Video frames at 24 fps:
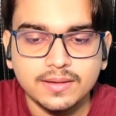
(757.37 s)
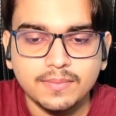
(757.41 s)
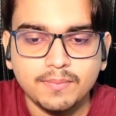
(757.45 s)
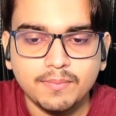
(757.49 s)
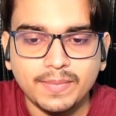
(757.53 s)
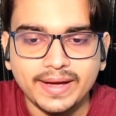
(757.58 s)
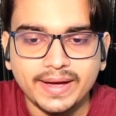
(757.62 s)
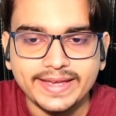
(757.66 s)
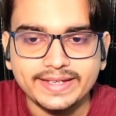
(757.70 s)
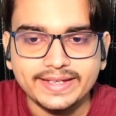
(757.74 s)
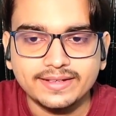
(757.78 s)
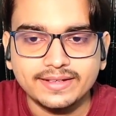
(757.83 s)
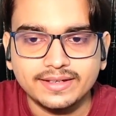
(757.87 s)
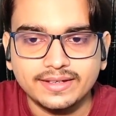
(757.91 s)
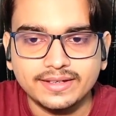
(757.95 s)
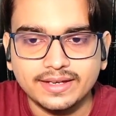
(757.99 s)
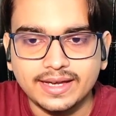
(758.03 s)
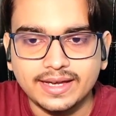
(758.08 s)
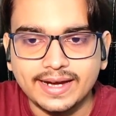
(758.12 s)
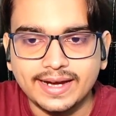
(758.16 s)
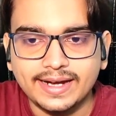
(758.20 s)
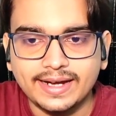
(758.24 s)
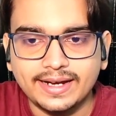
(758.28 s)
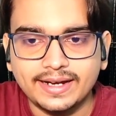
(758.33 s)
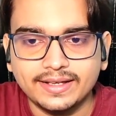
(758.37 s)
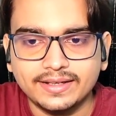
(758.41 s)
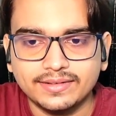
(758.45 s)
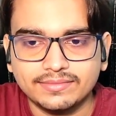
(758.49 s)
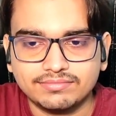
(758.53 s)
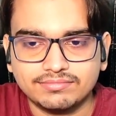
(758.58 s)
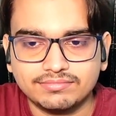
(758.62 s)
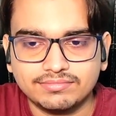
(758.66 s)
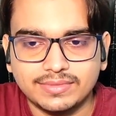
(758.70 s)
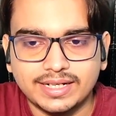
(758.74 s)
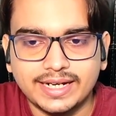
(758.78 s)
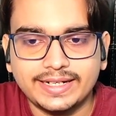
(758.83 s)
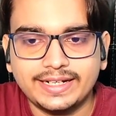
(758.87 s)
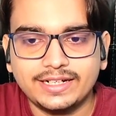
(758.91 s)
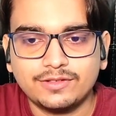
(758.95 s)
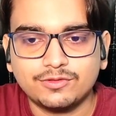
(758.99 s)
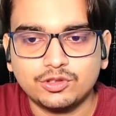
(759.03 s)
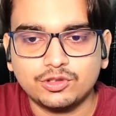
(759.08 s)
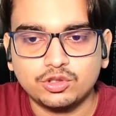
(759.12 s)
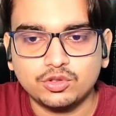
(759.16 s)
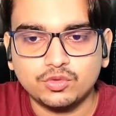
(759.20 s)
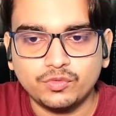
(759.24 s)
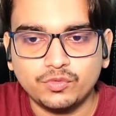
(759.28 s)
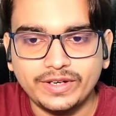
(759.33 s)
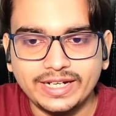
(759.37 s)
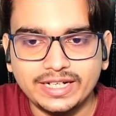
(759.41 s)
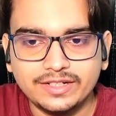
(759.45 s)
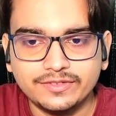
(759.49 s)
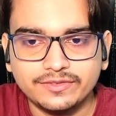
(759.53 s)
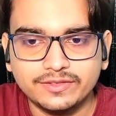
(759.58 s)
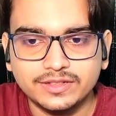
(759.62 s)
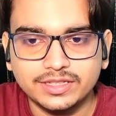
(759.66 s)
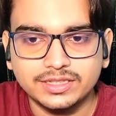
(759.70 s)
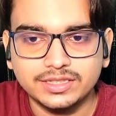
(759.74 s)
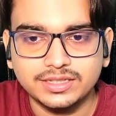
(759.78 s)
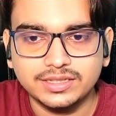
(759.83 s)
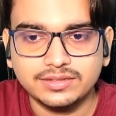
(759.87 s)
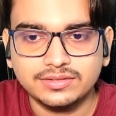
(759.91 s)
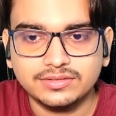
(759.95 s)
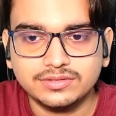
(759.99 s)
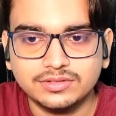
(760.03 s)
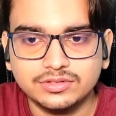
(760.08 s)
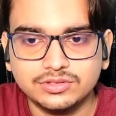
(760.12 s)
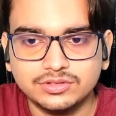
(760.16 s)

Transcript: mic, and I didn't want to wait further